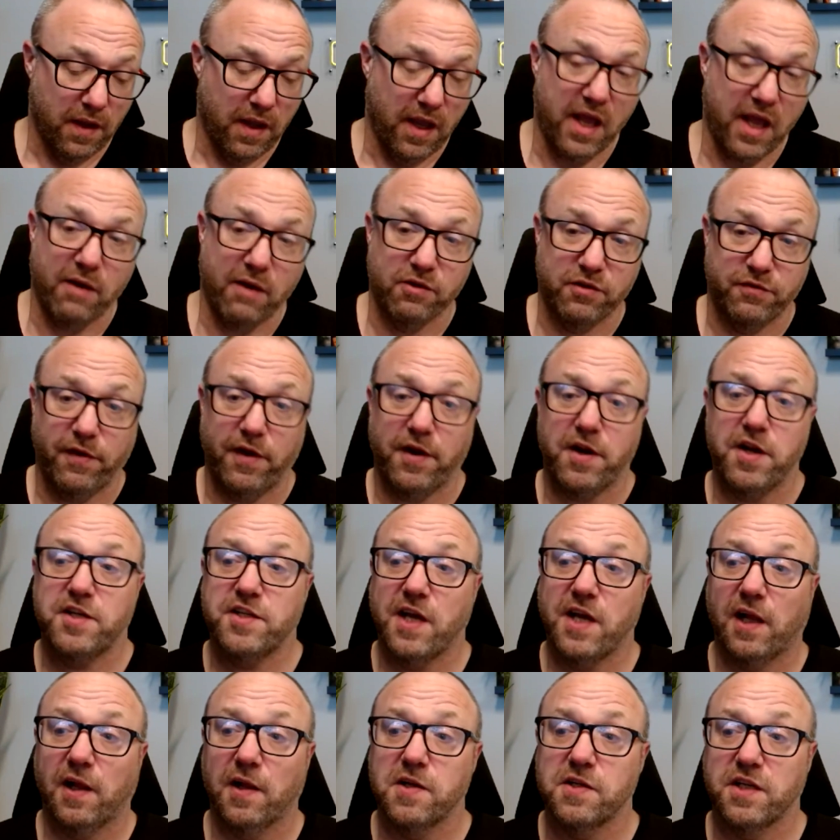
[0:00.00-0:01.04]
And it was very
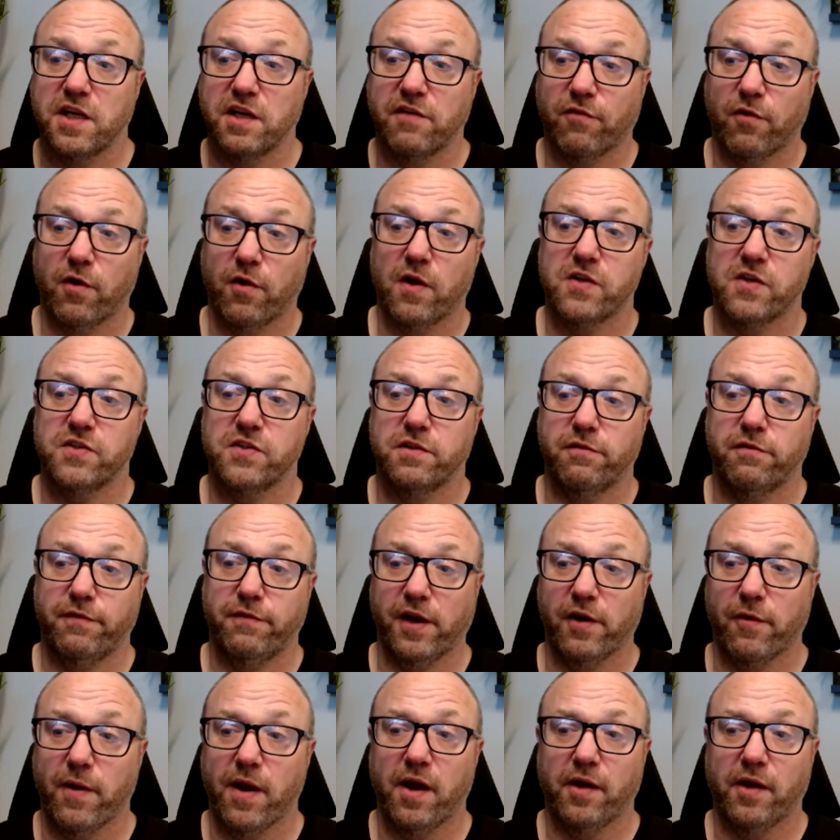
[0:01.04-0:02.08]
challenging for us to
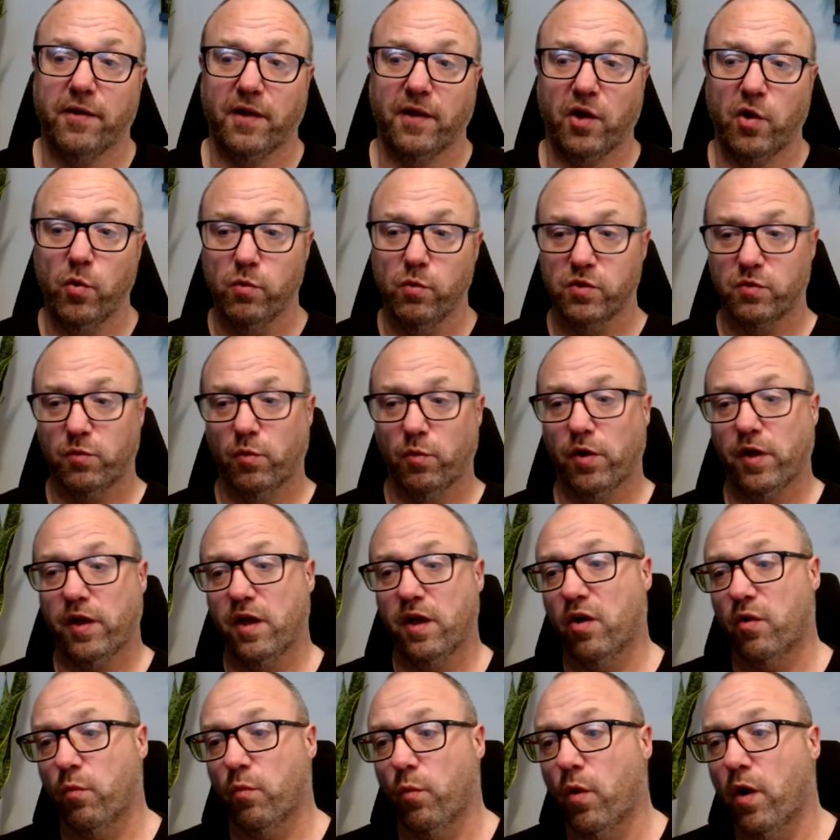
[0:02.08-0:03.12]
figure out like who was working
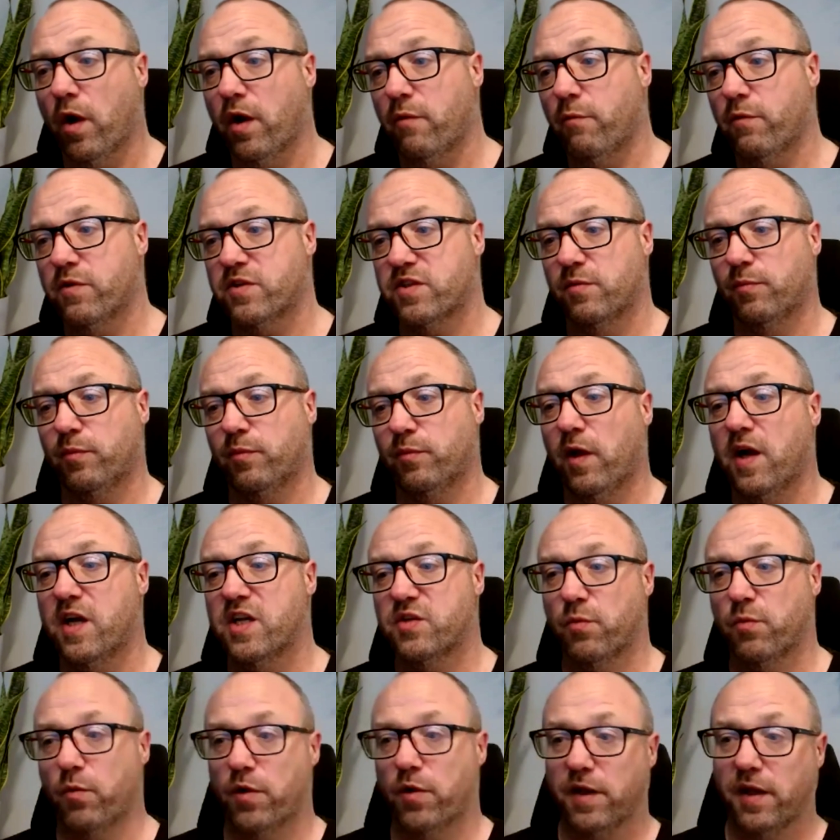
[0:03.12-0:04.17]
on what, which
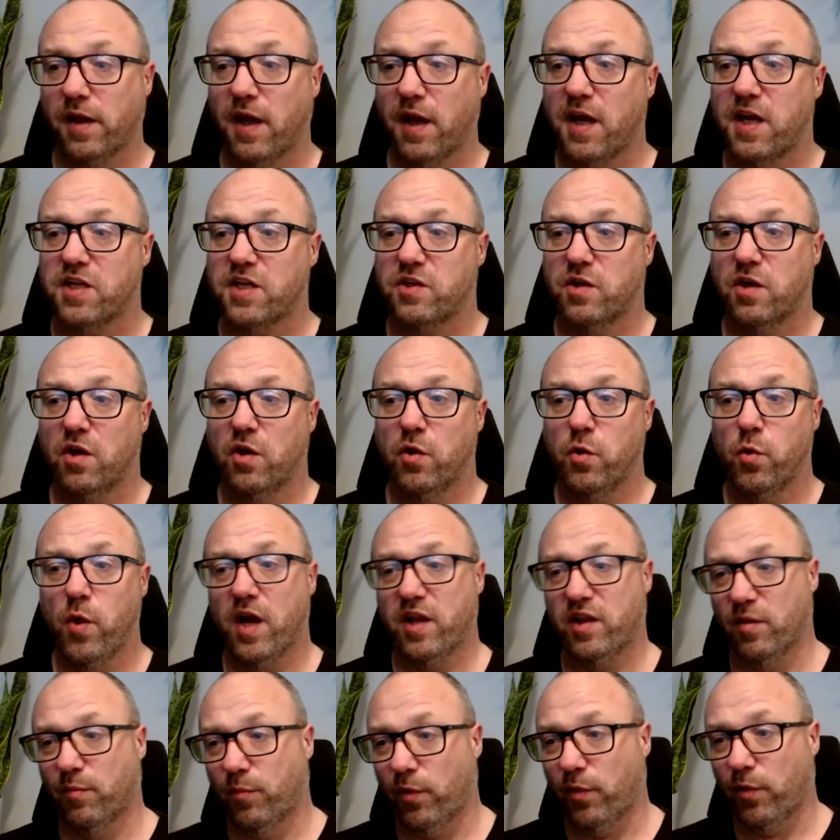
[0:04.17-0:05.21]
suppliers were engaged, who
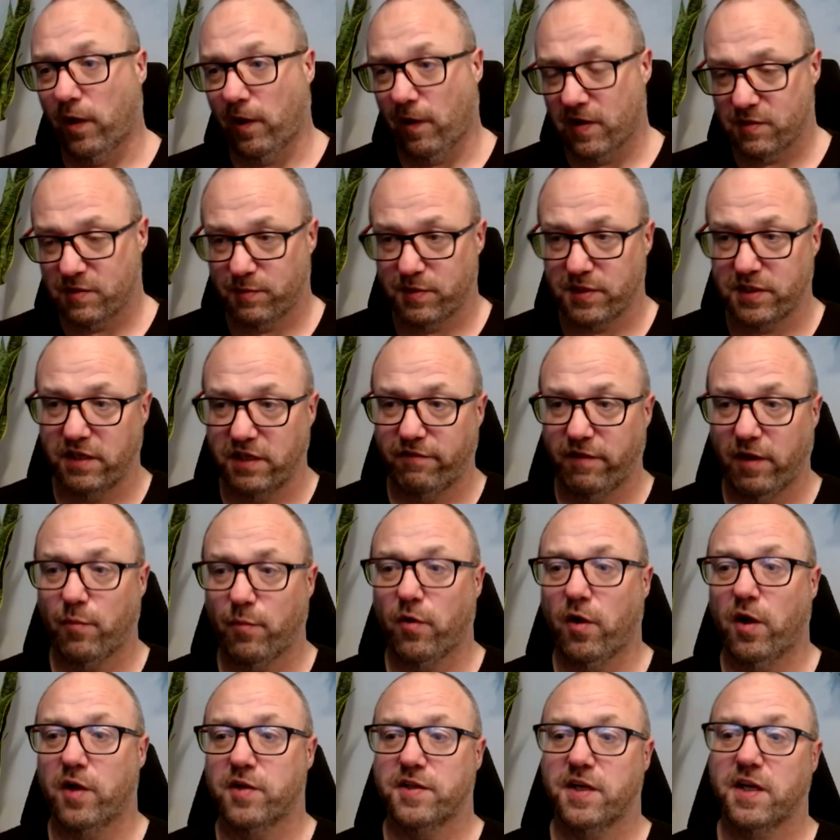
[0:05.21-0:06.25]
had the ball on specific
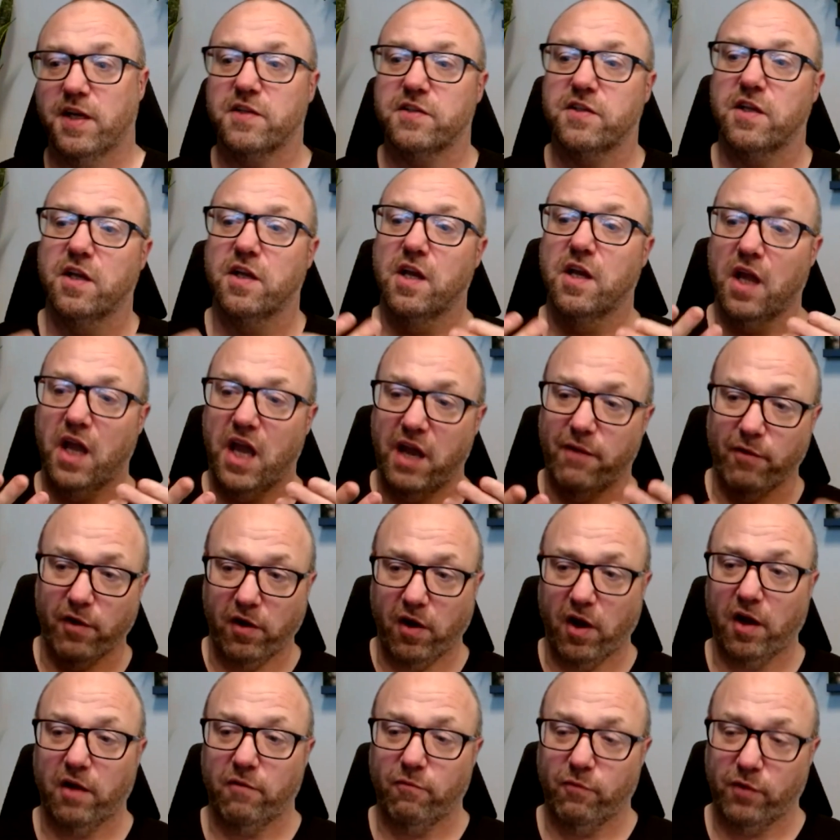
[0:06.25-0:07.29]
projects. And
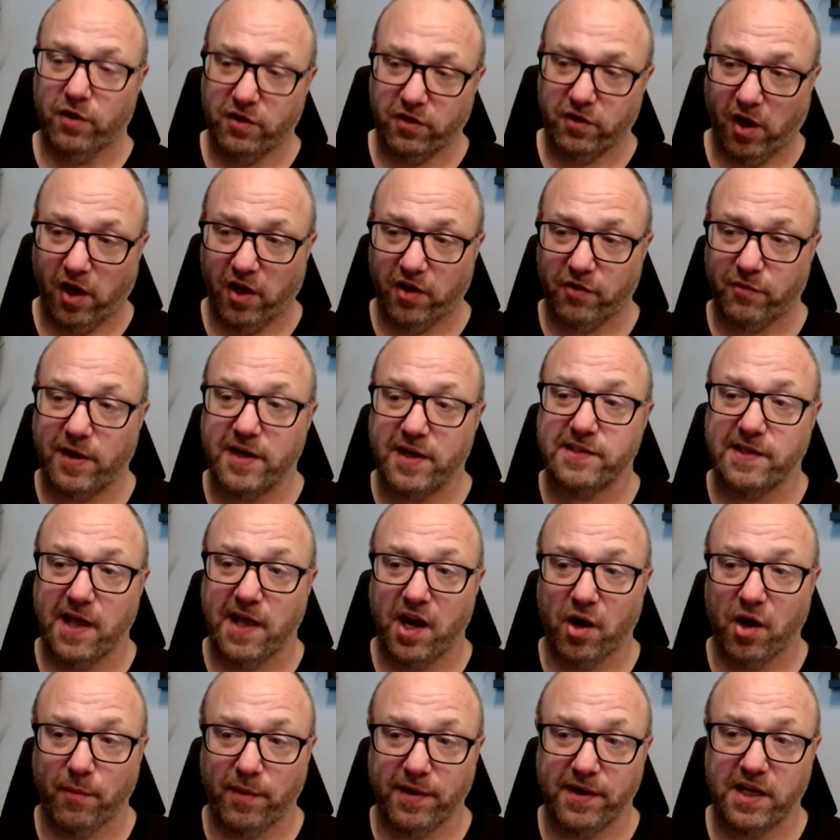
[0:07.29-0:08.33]
when contracts
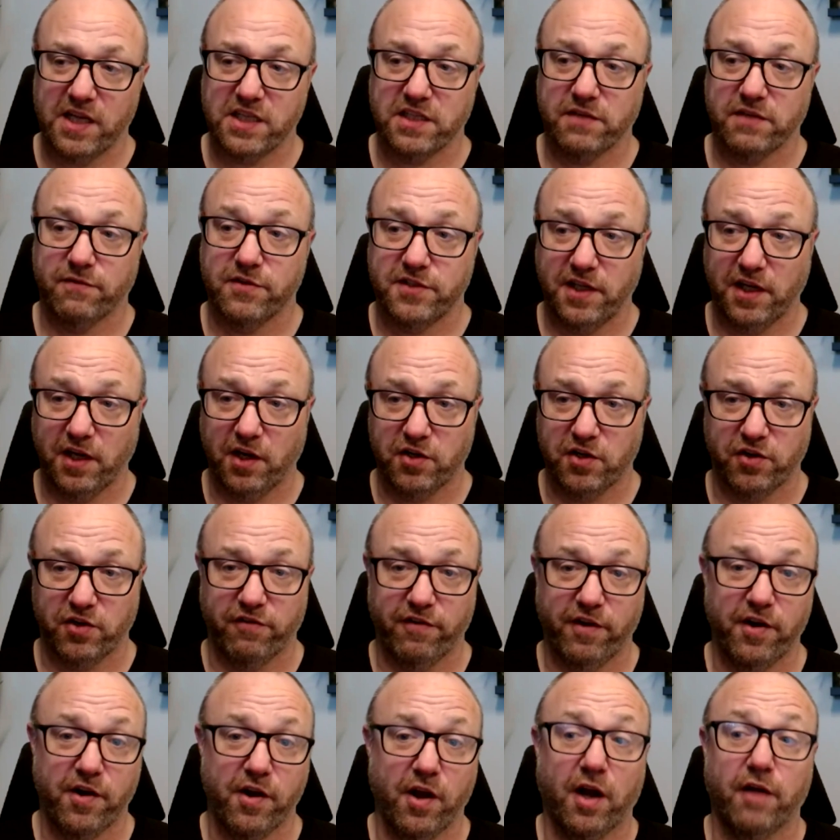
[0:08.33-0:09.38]
landed on my desk for signature,
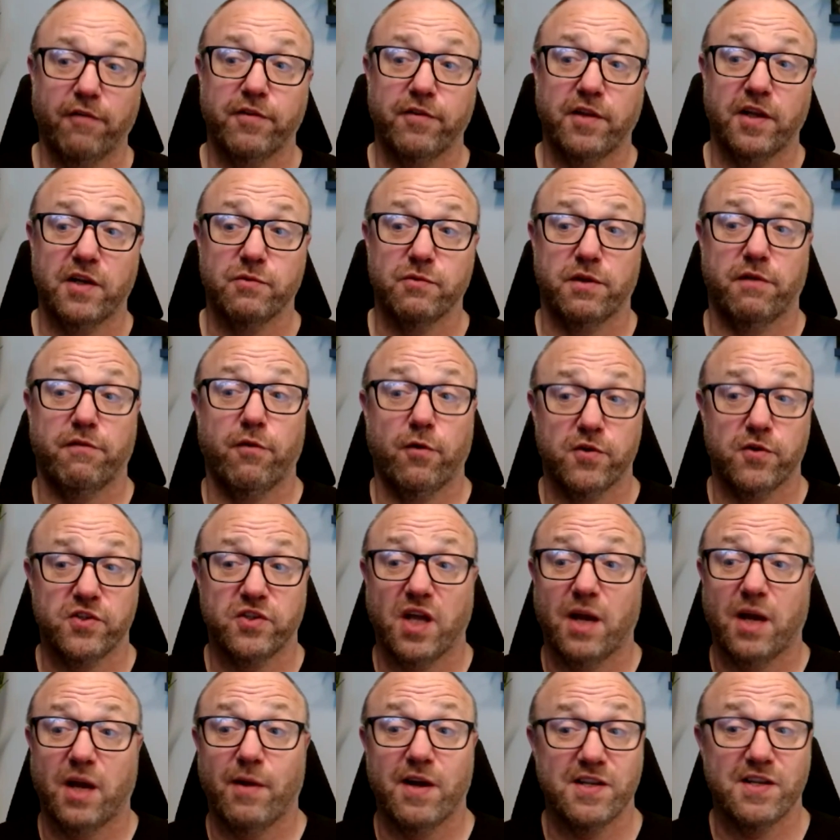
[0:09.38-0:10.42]
very often it was the first
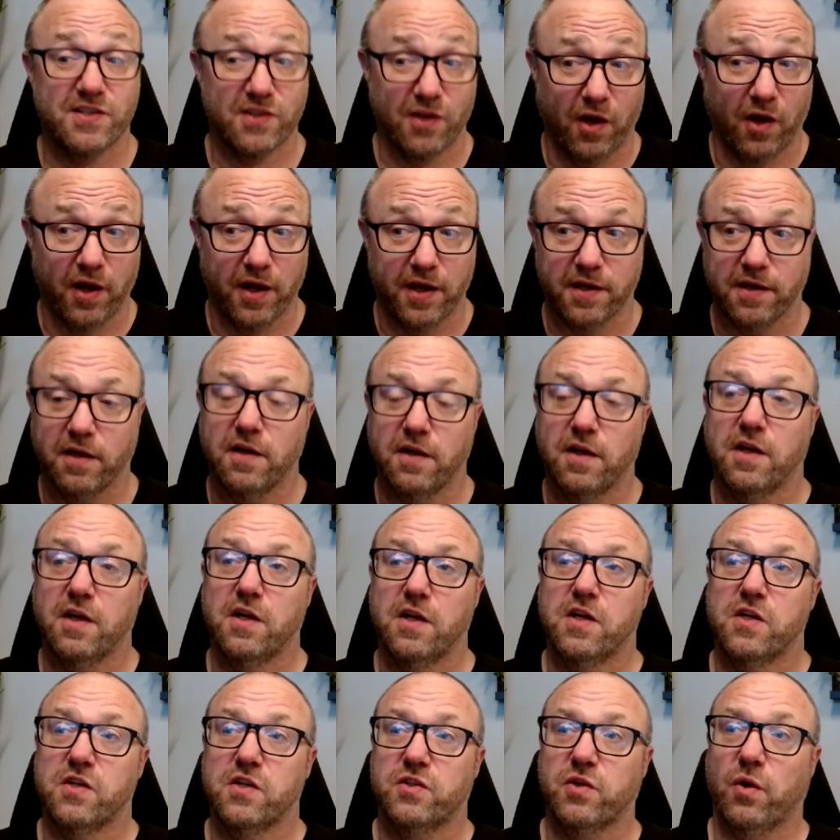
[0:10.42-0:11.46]
time I saw it.
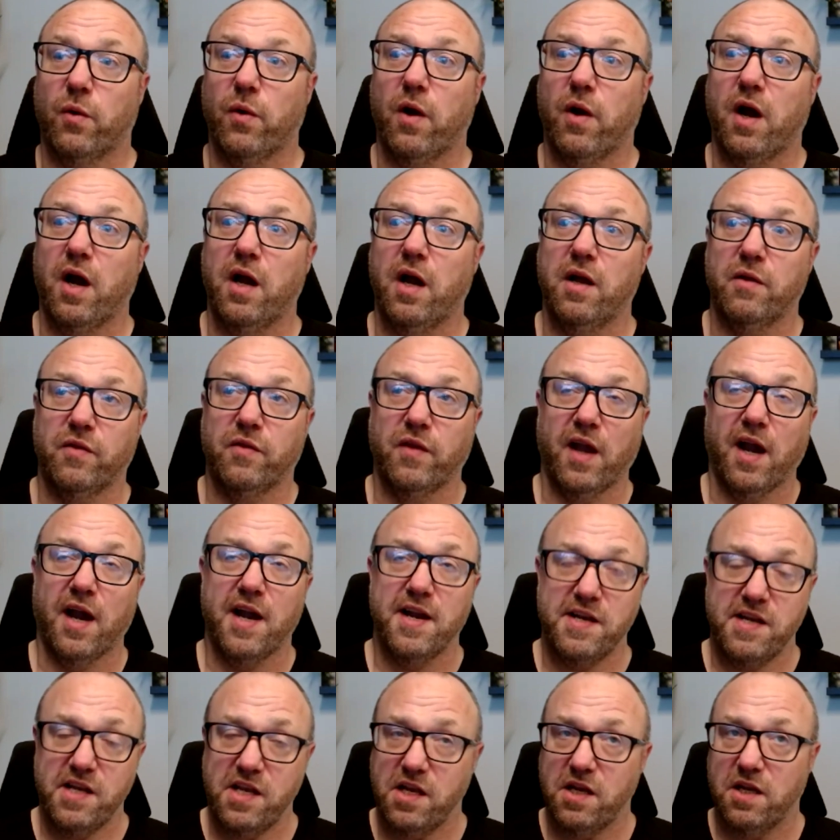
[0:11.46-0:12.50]
So the
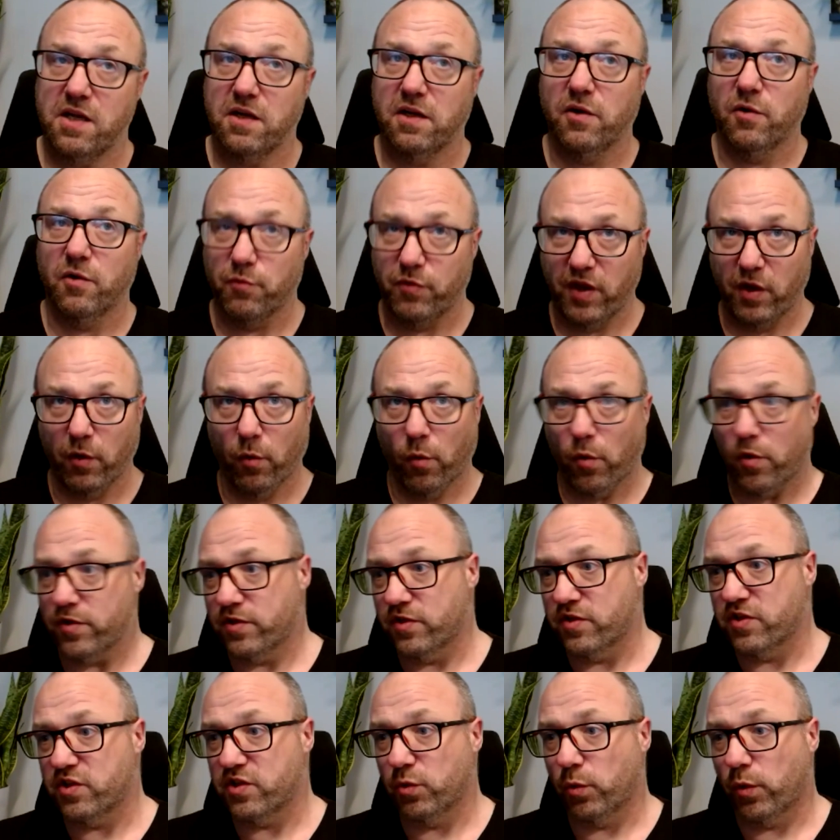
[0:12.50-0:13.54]
idea of the
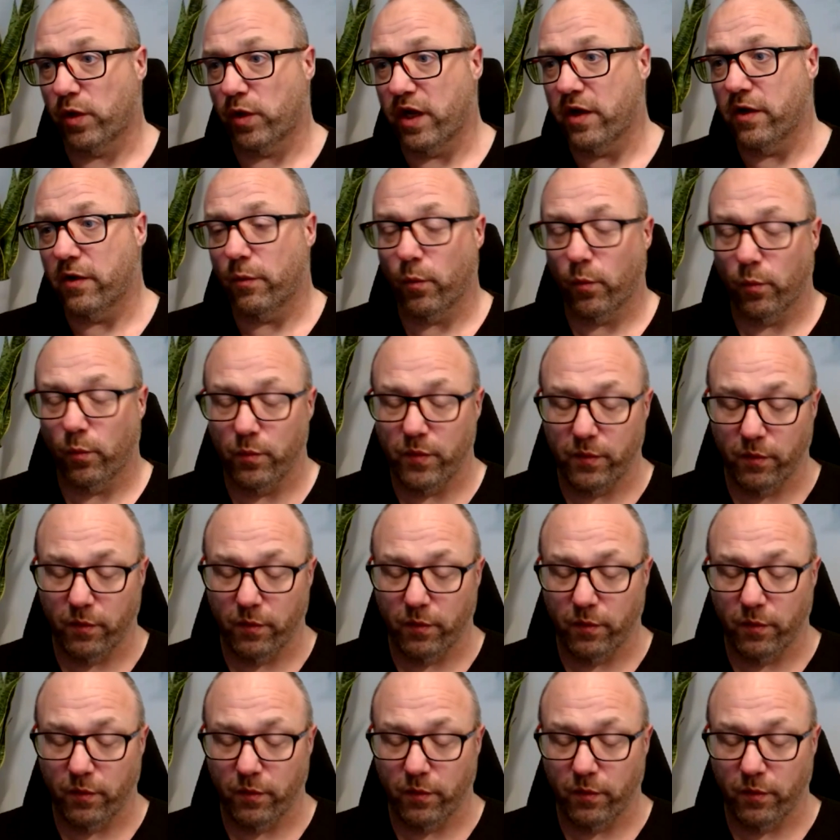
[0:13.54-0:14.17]
origin story of